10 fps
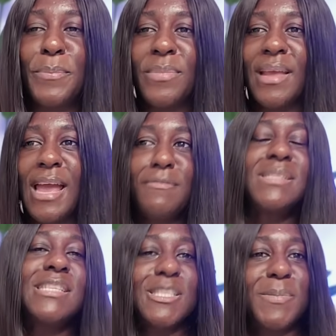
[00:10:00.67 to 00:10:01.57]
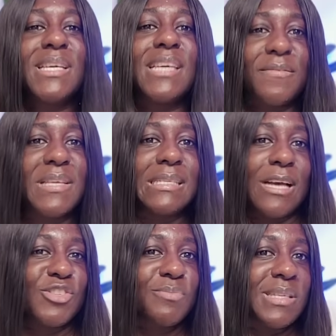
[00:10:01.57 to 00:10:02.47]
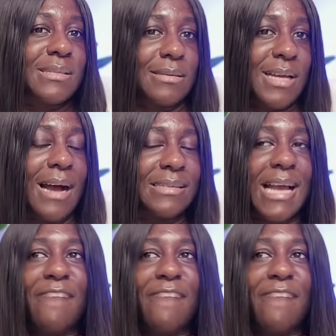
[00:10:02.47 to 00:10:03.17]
Ever since Biggie gave these housemates the task, I've